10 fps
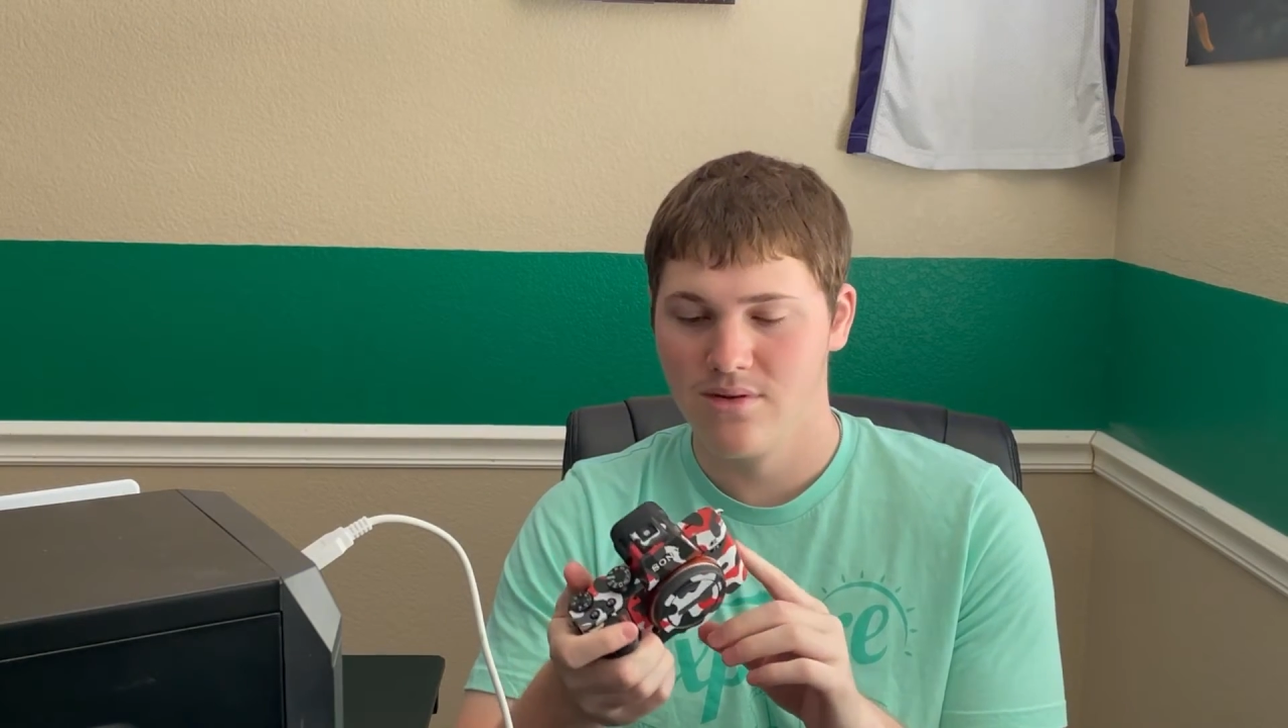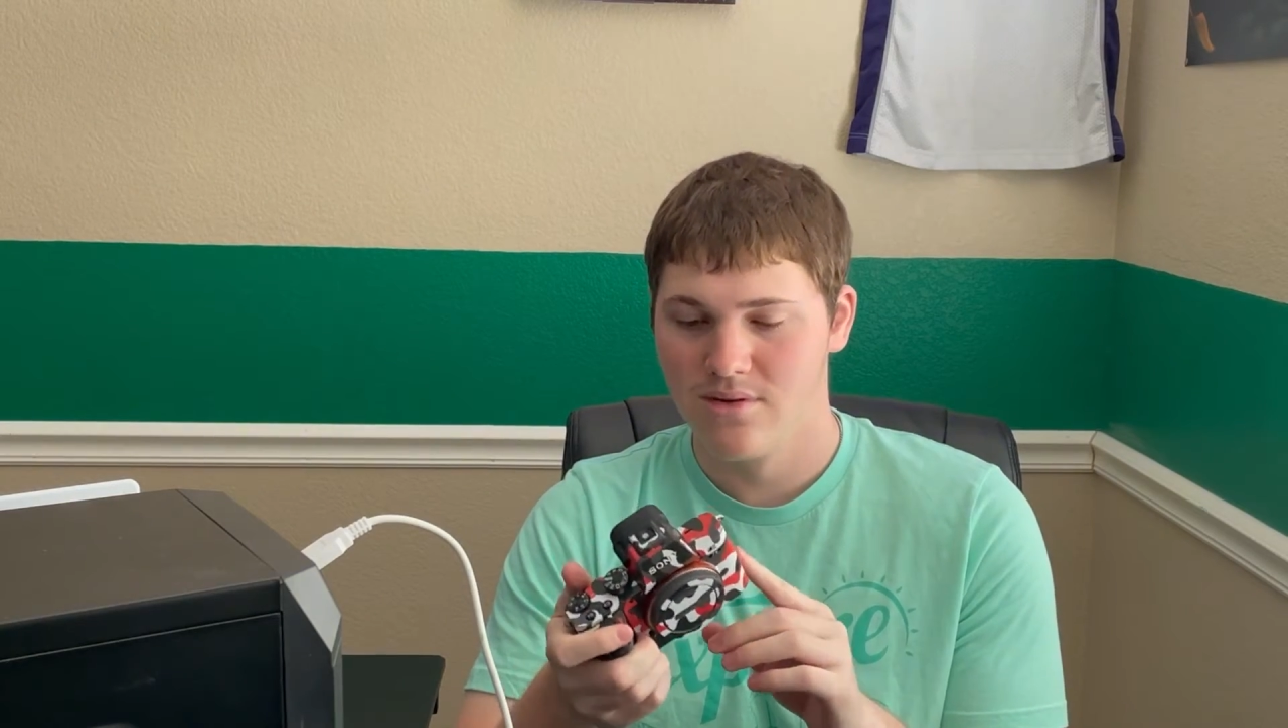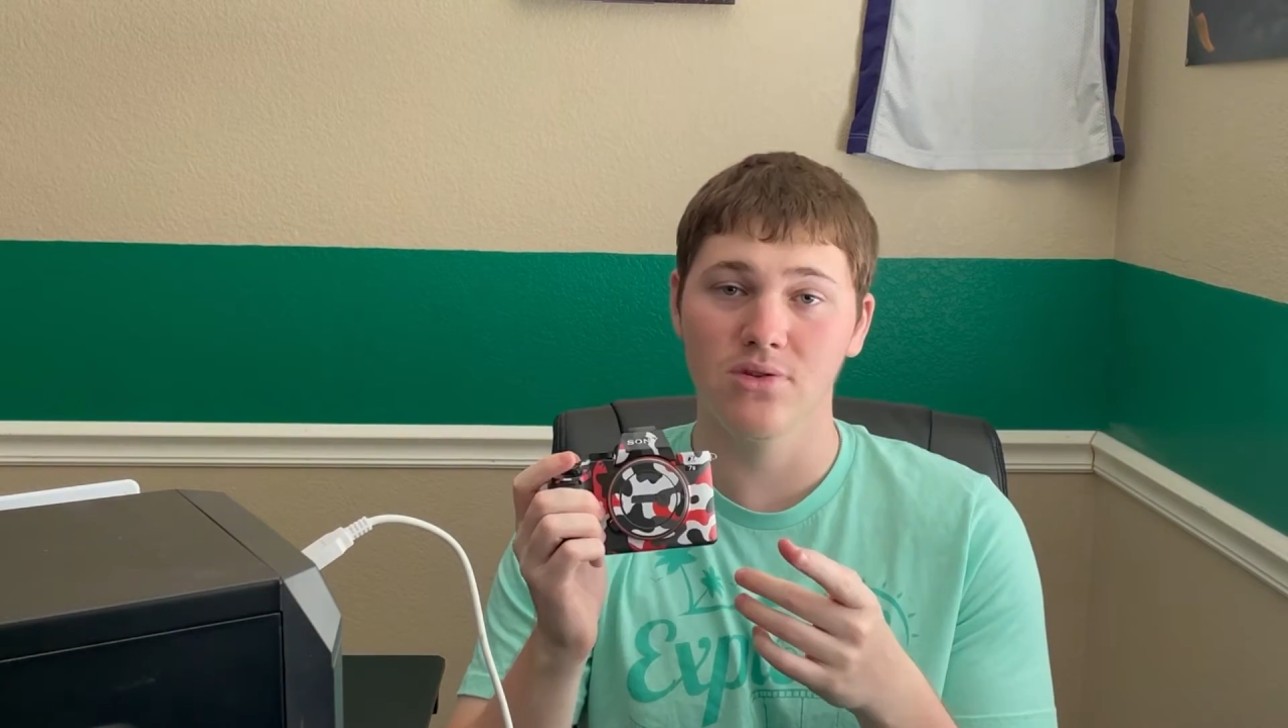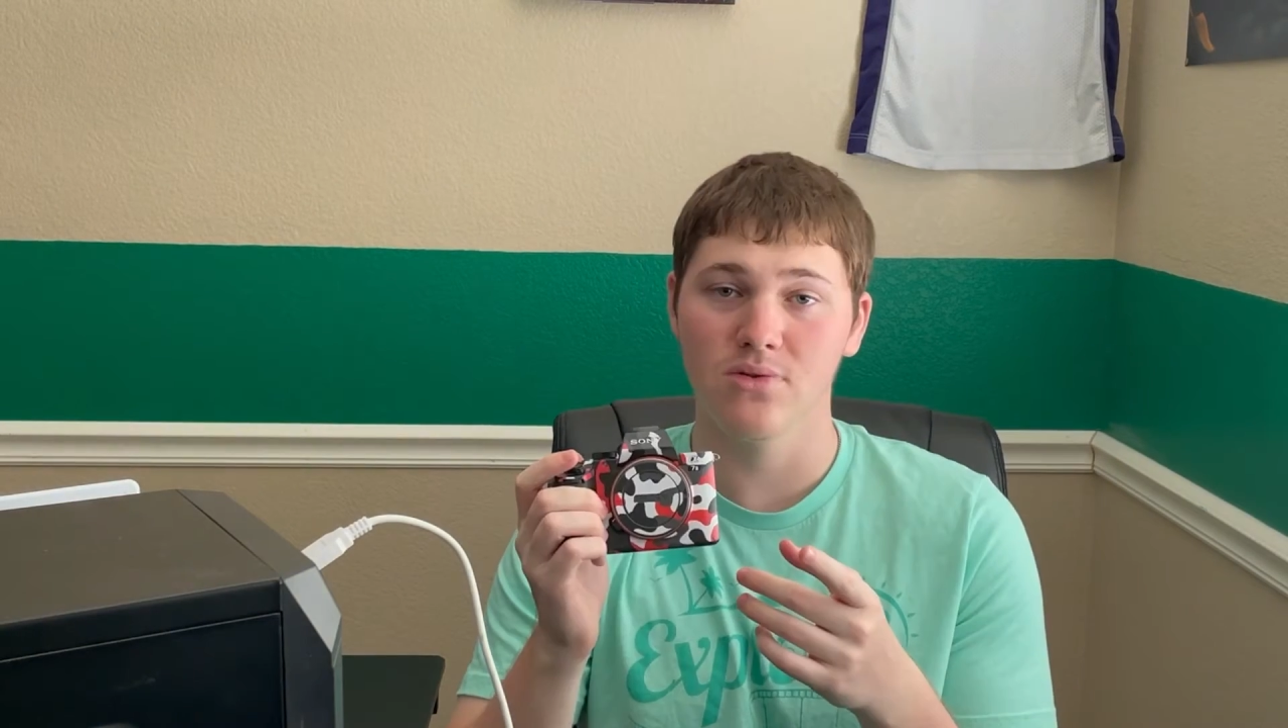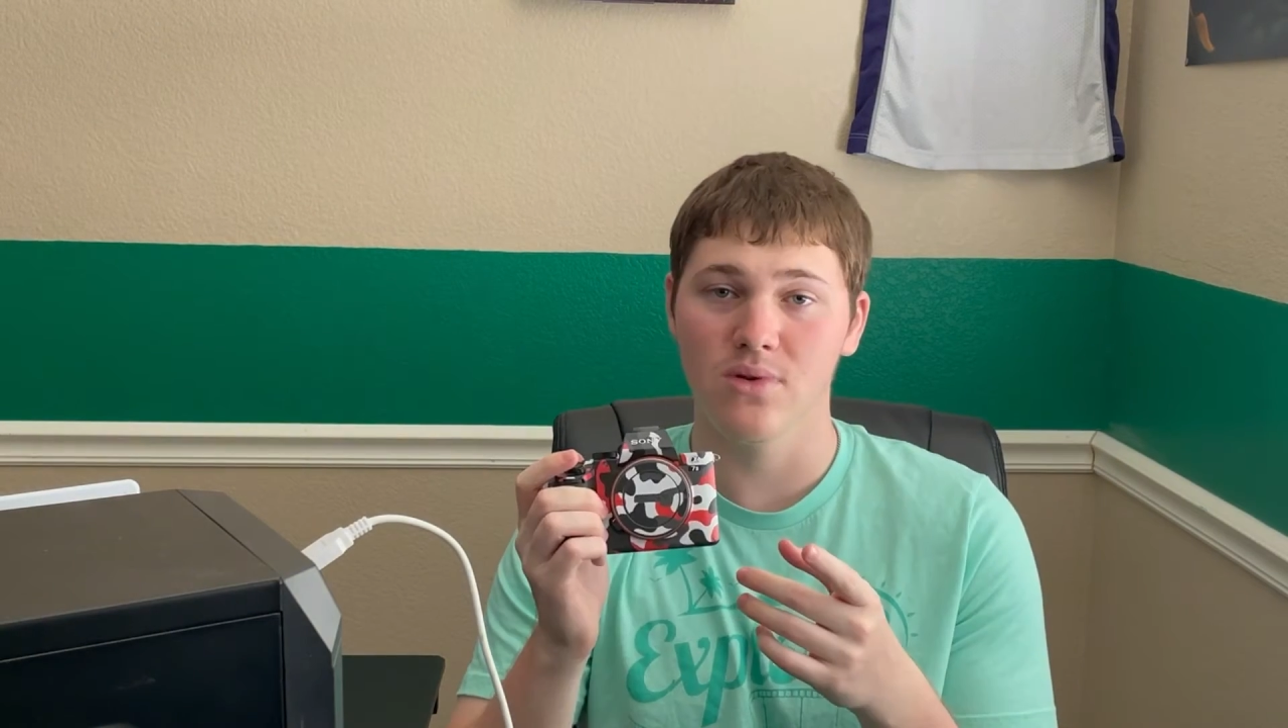Also